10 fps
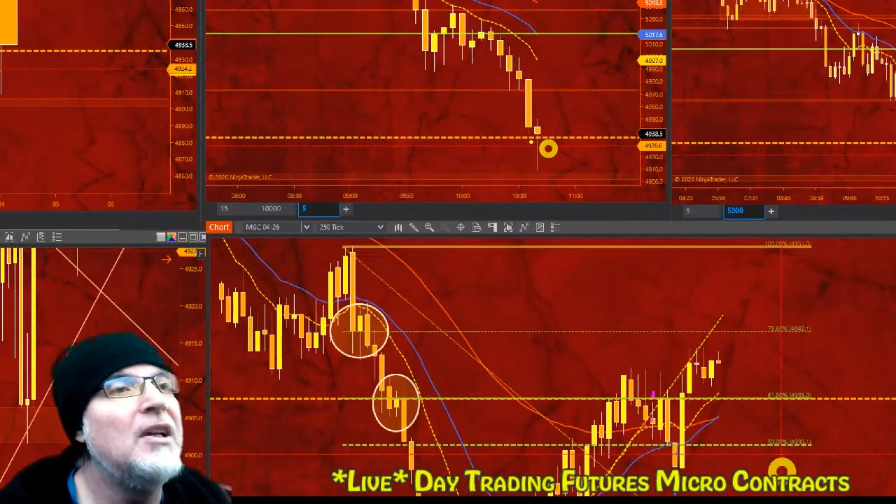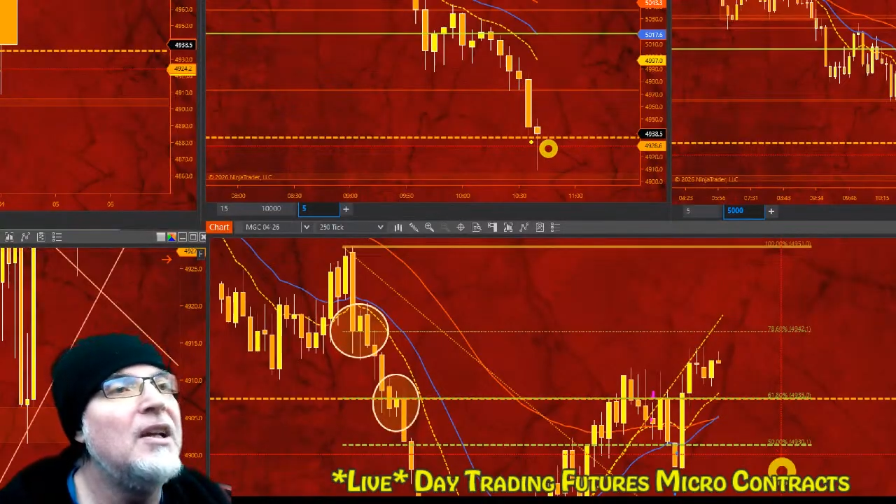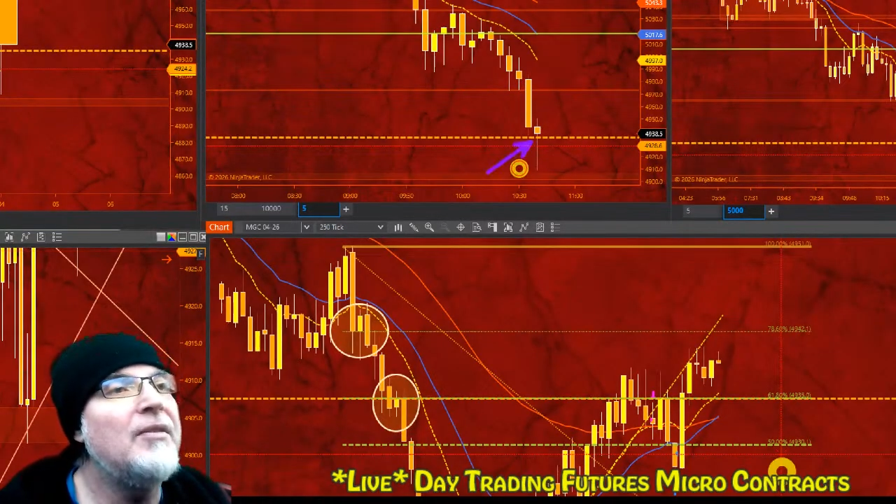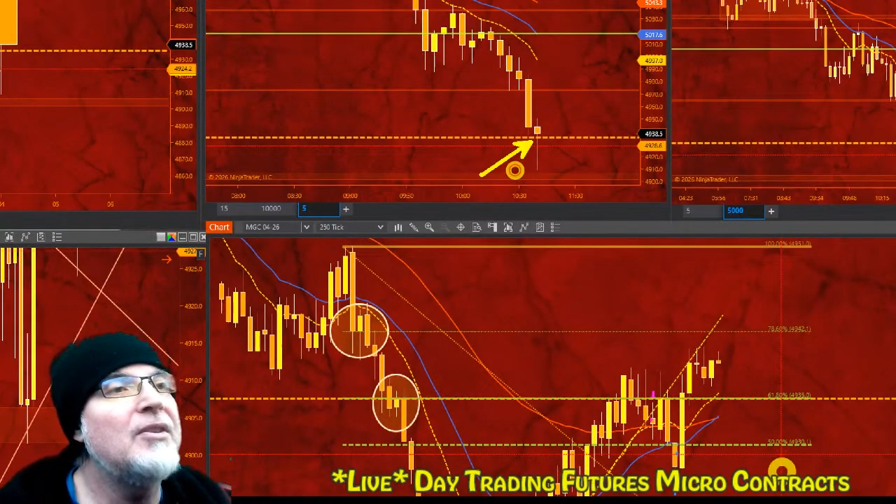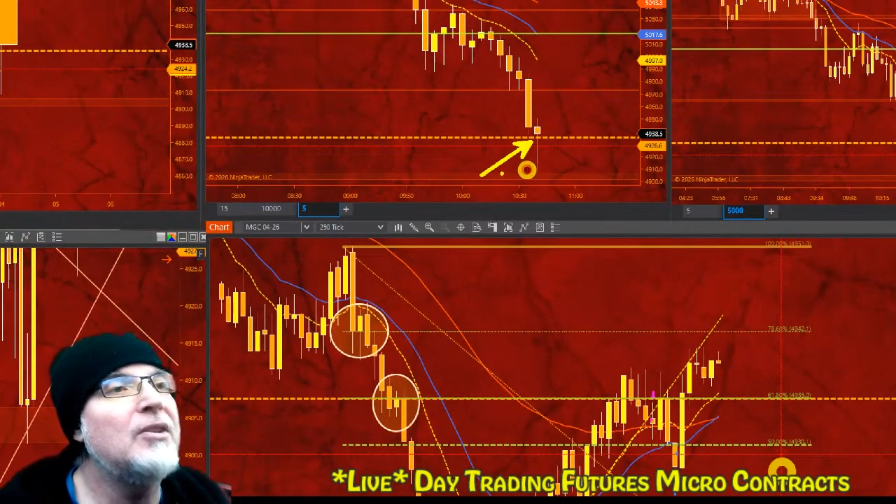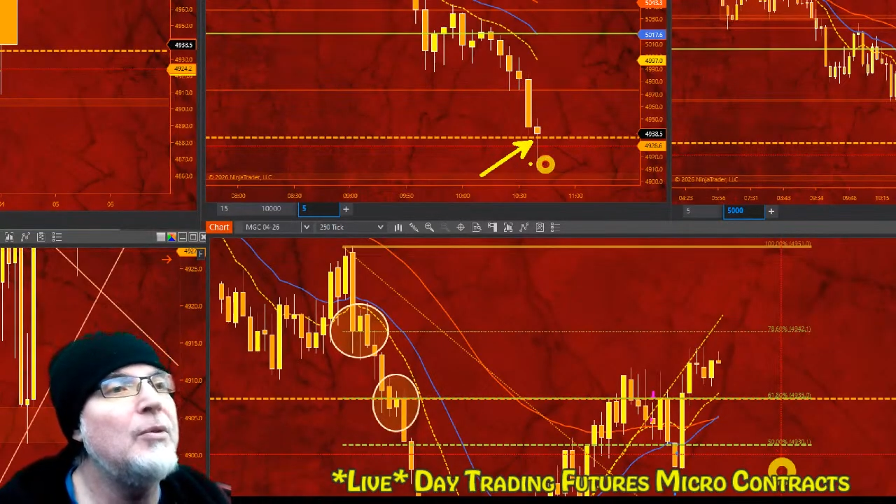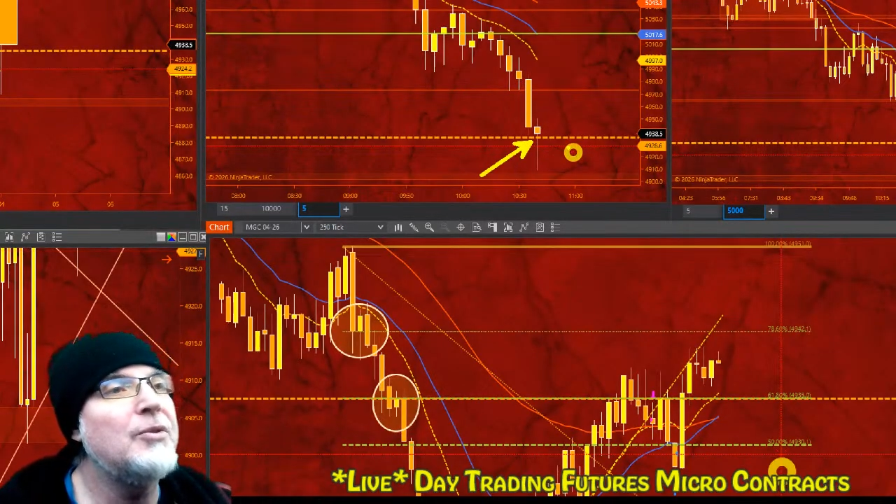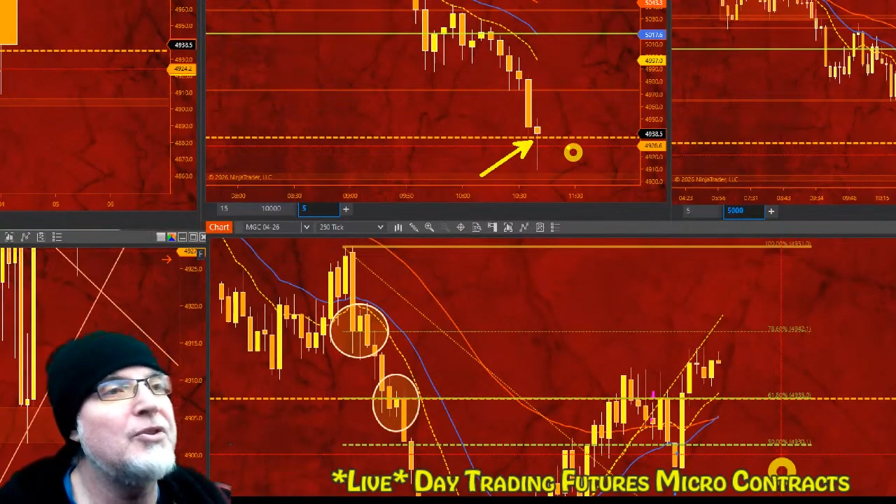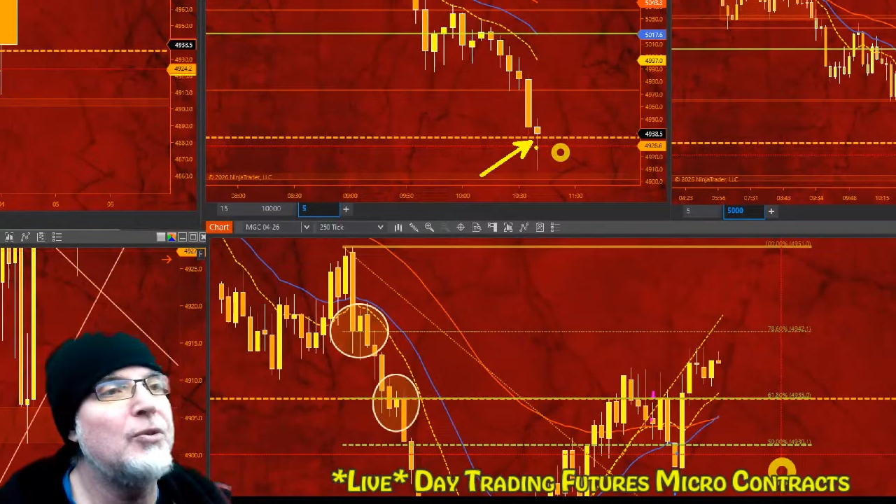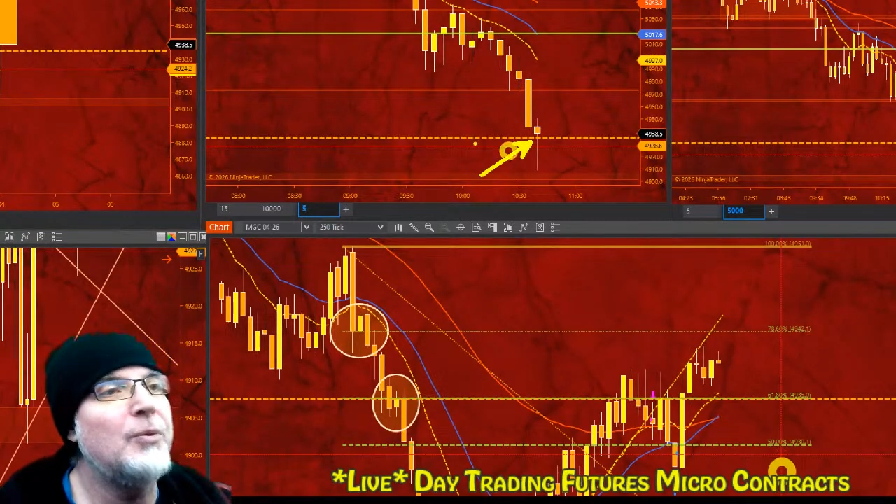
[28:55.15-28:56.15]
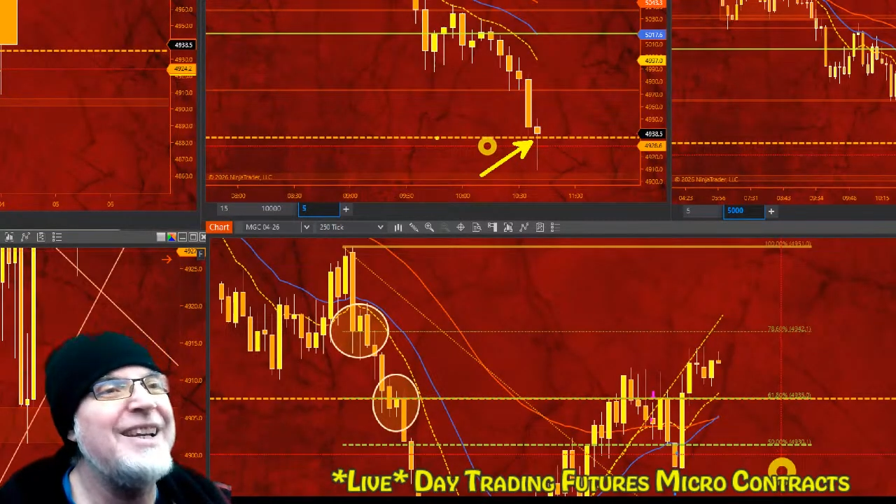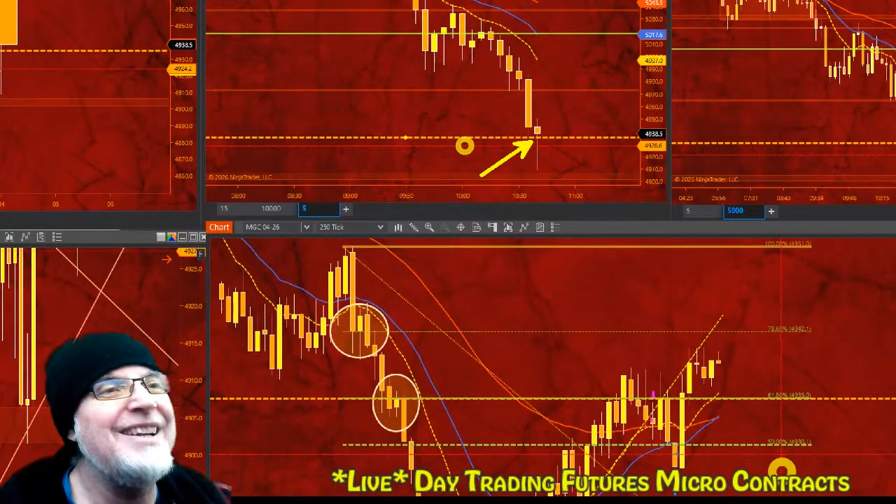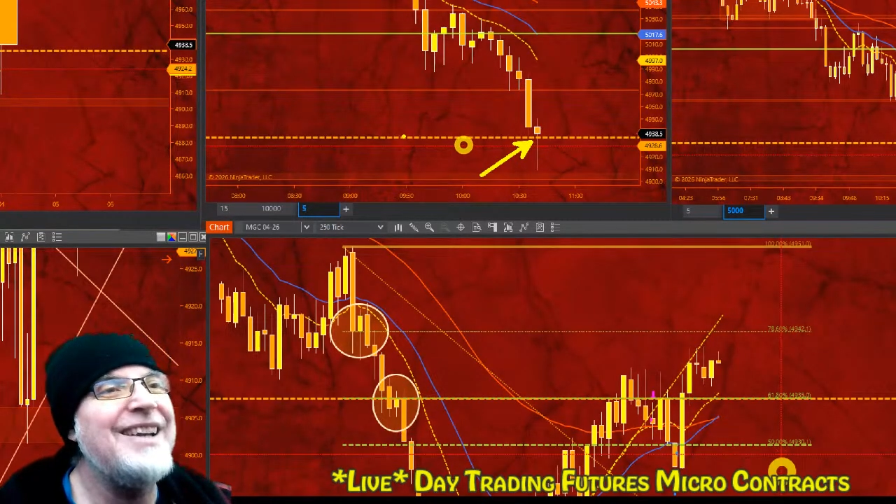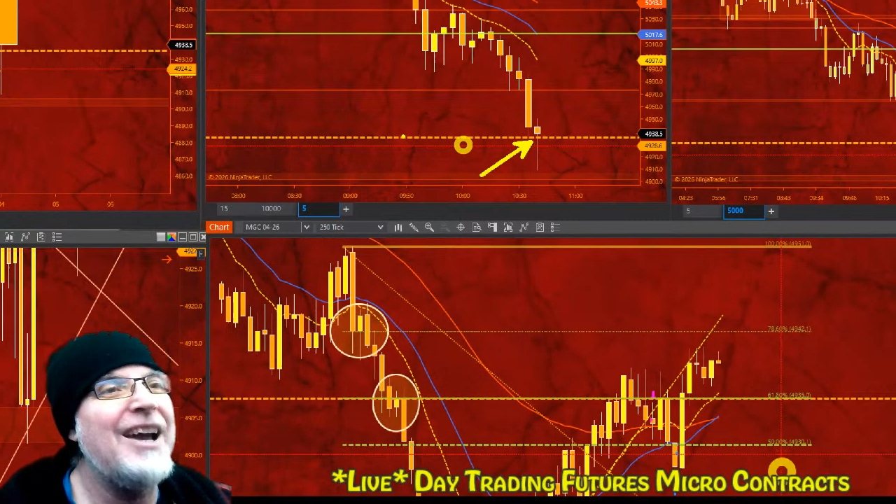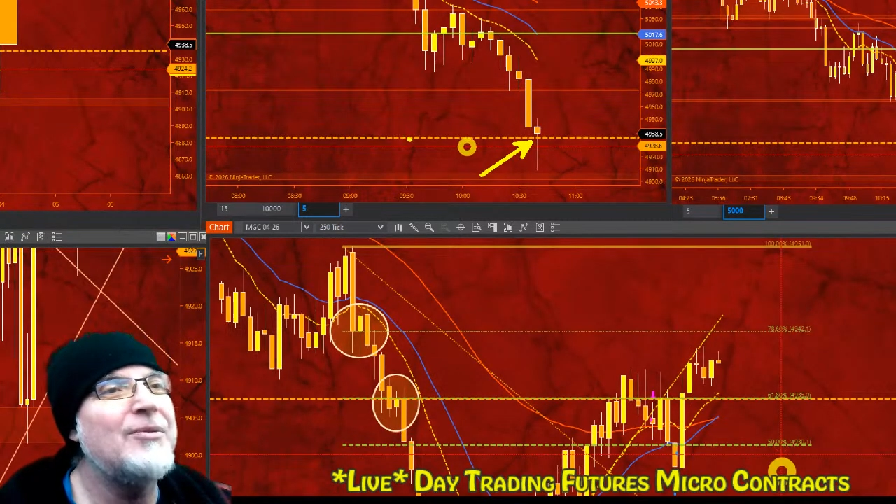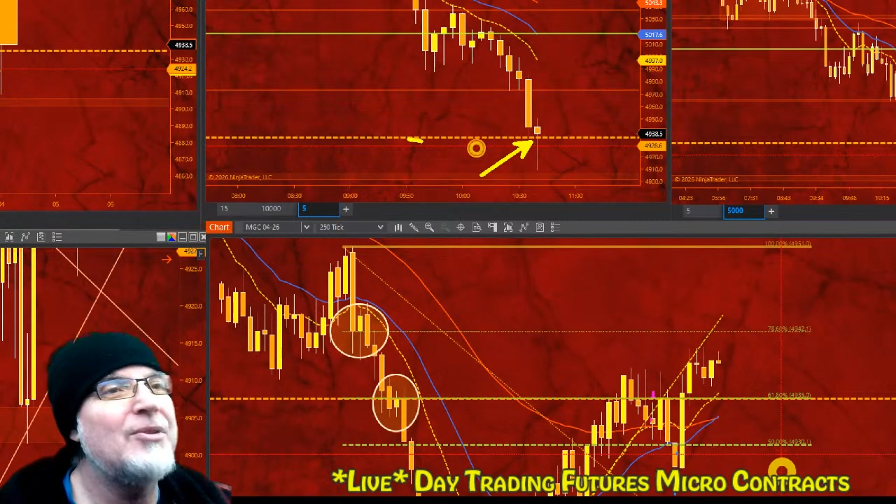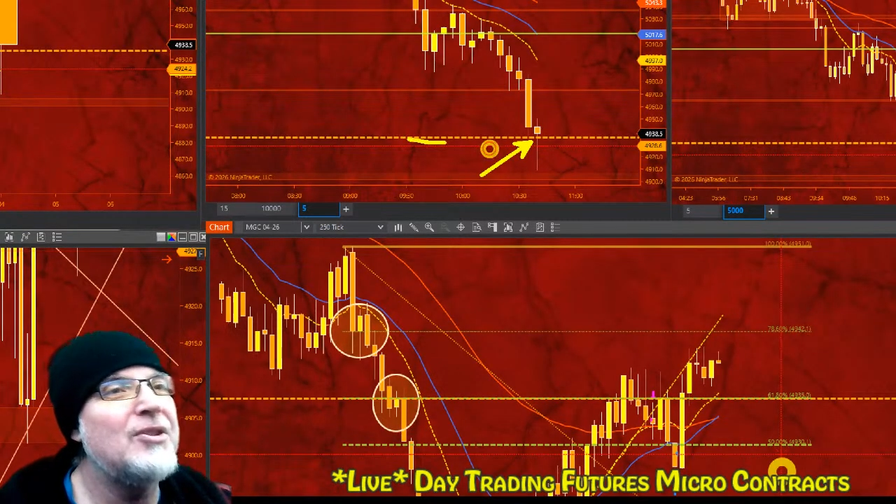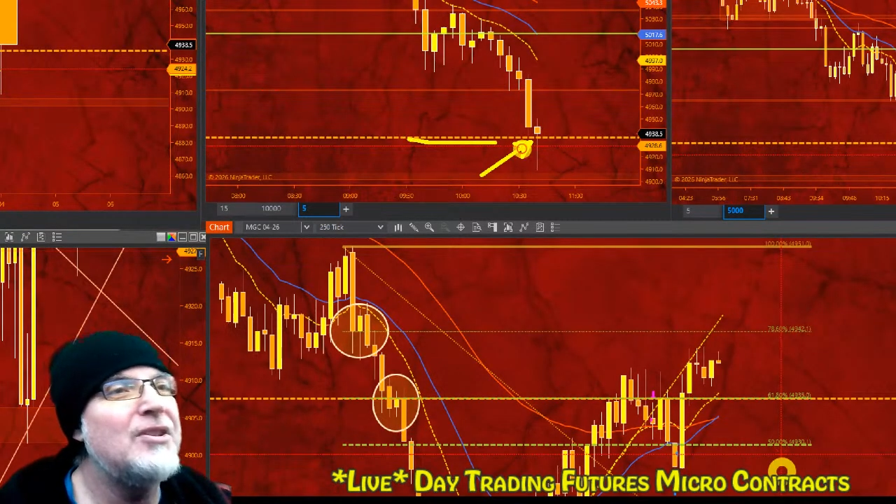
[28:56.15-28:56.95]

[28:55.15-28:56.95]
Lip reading: This closes green after